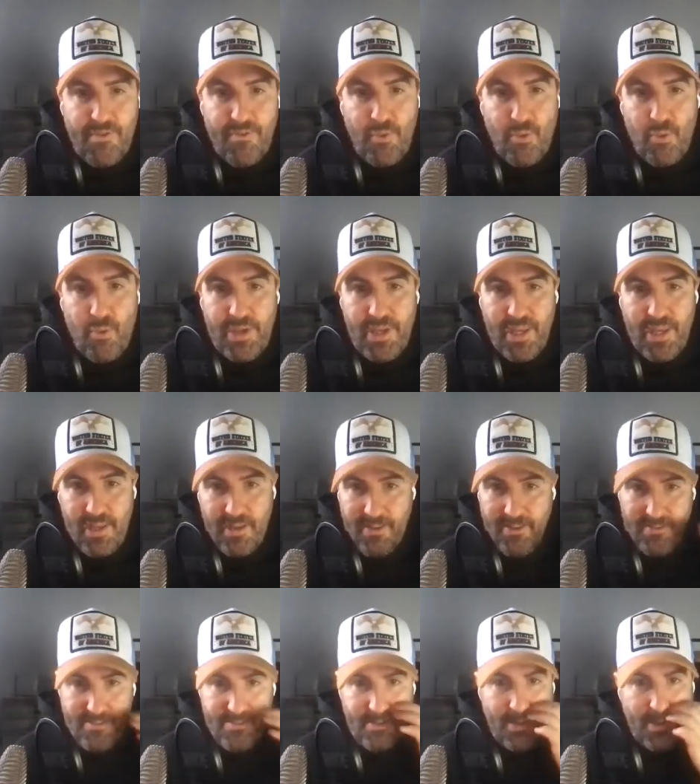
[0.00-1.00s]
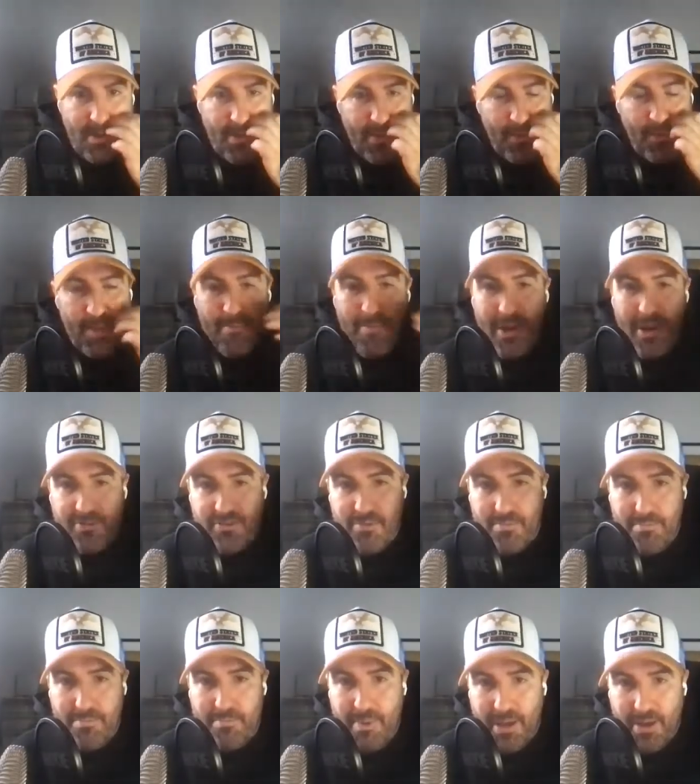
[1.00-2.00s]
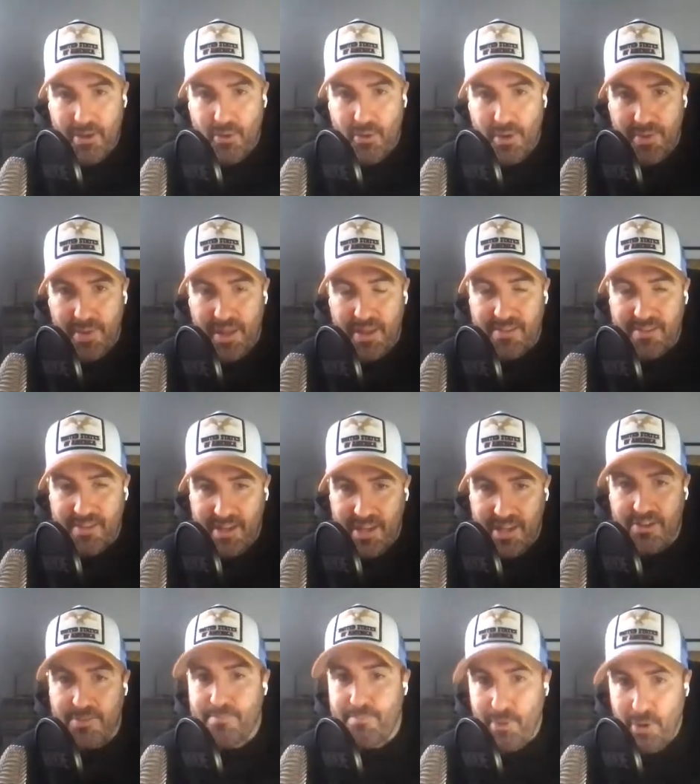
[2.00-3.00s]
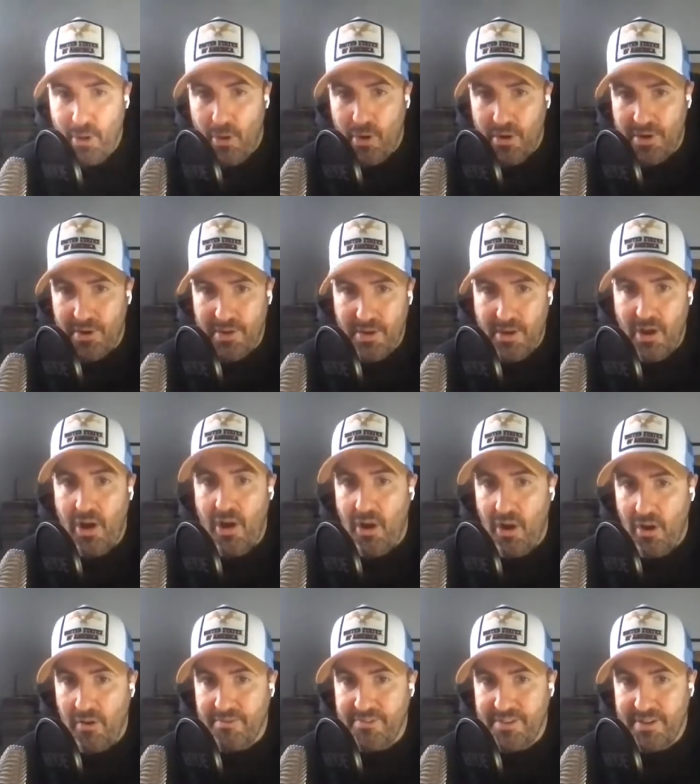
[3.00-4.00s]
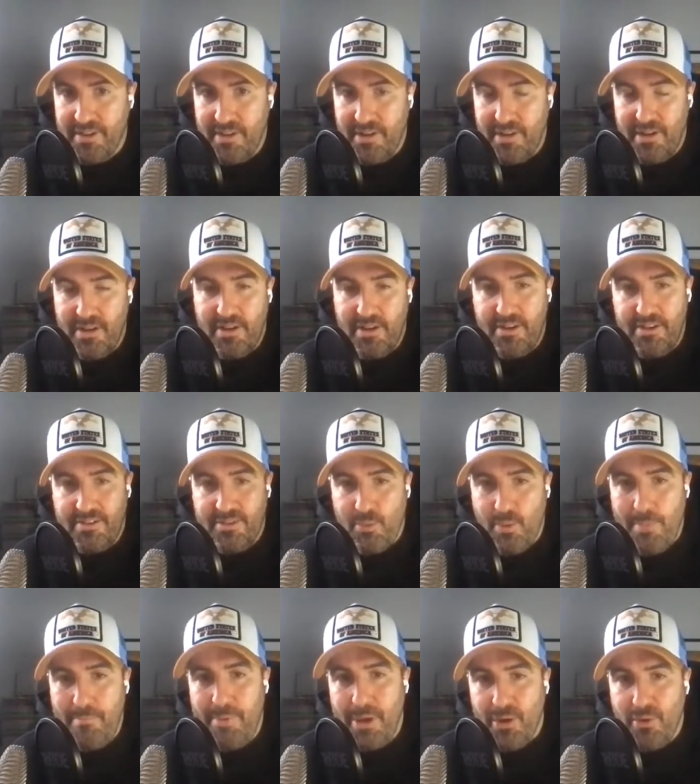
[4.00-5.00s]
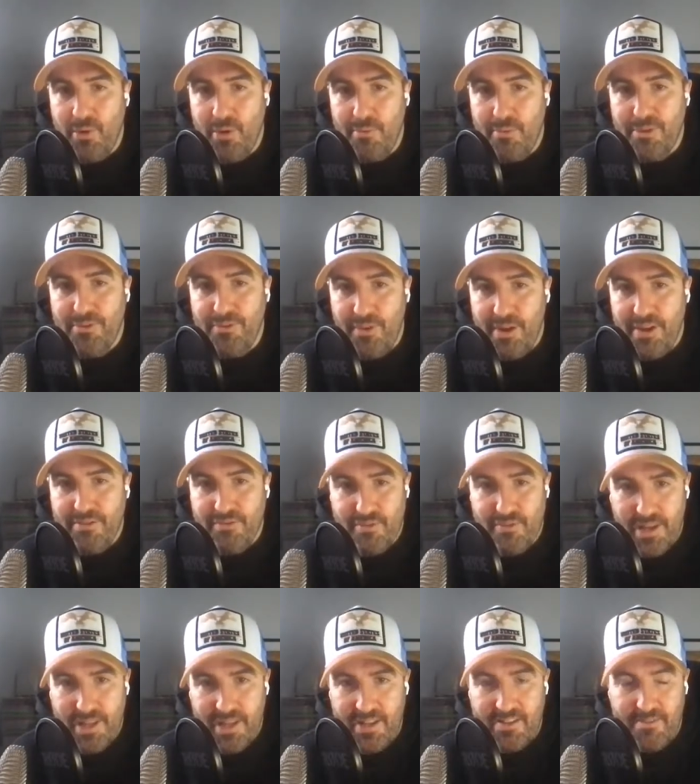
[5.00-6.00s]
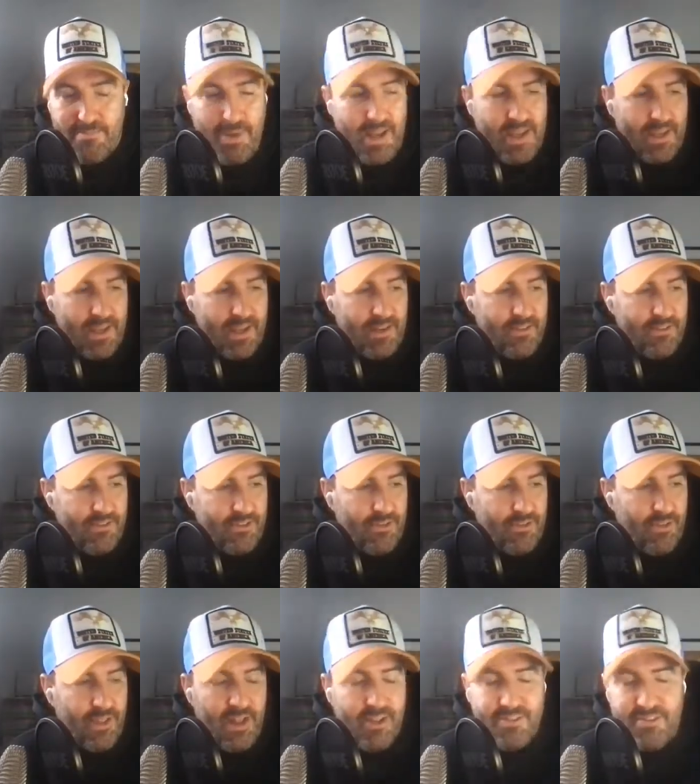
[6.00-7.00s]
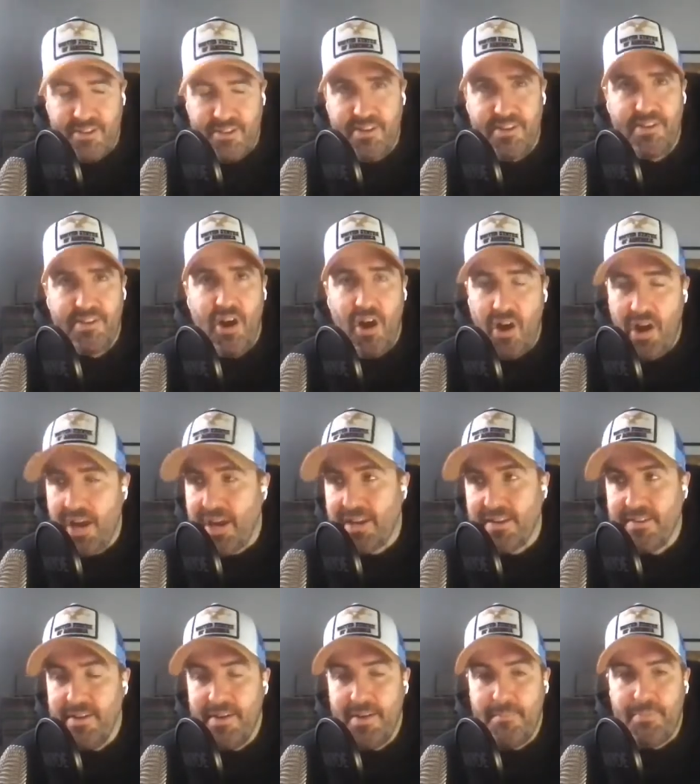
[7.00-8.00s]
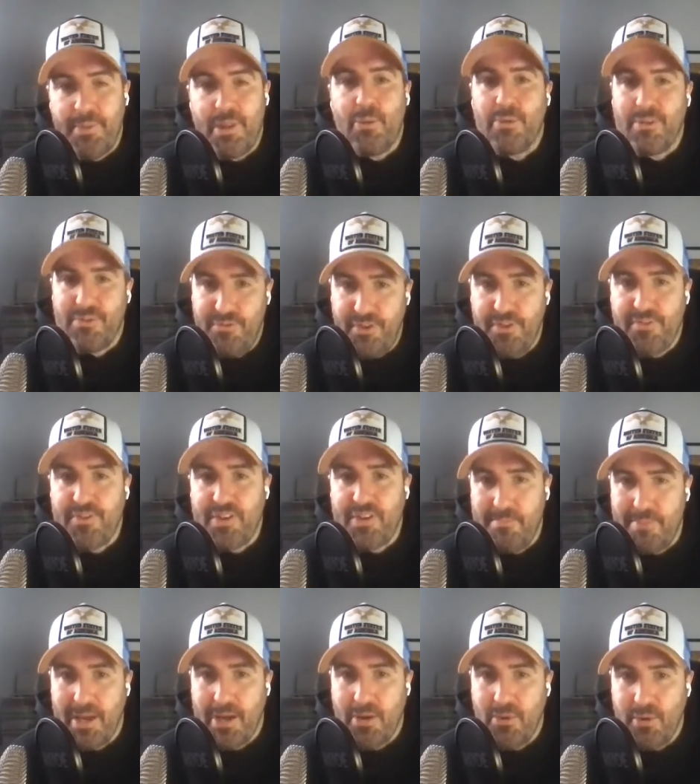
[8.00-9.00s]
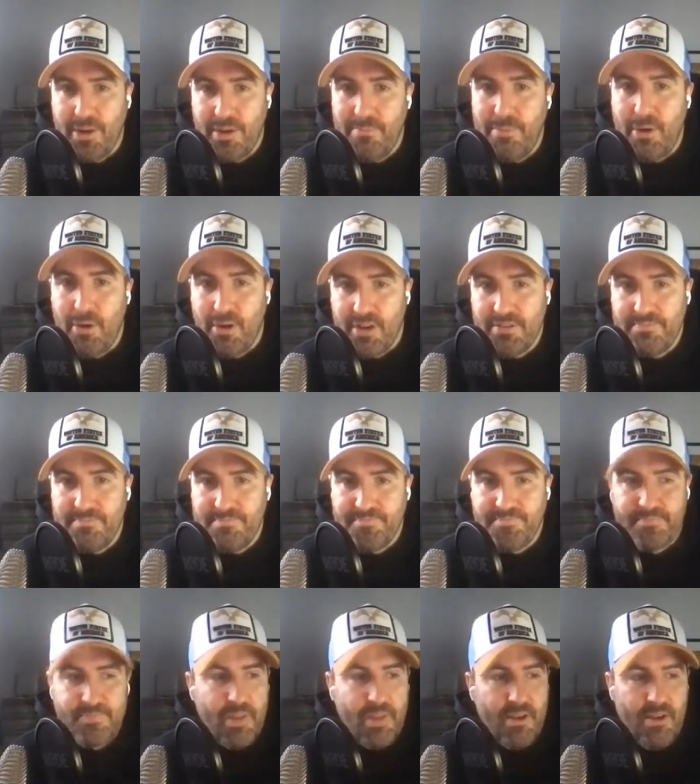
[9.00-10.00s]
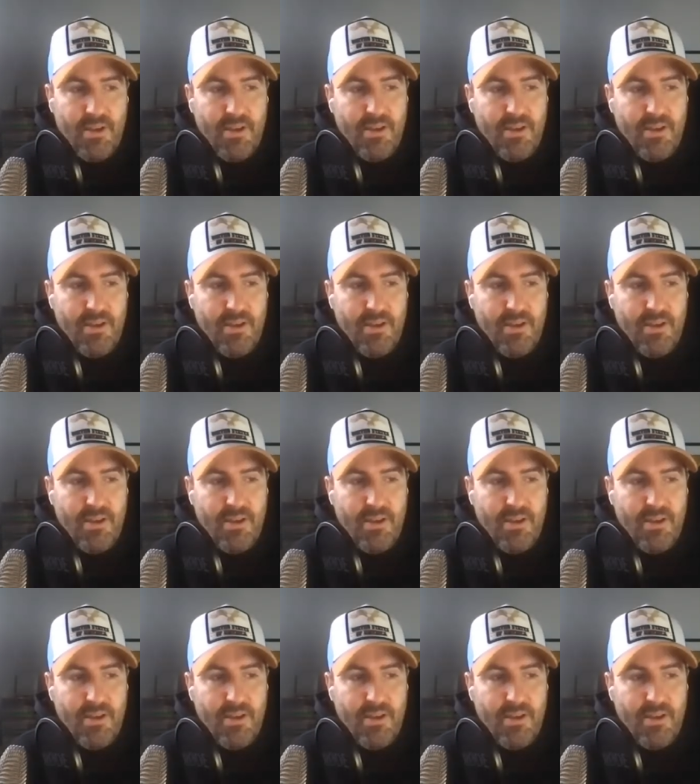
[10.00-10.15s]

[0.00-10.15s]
but every 4 years the amount of Bitcoin that is in each block halves. So when Bitcoin was first released back in 2009, it was 50 Bitcoin a block.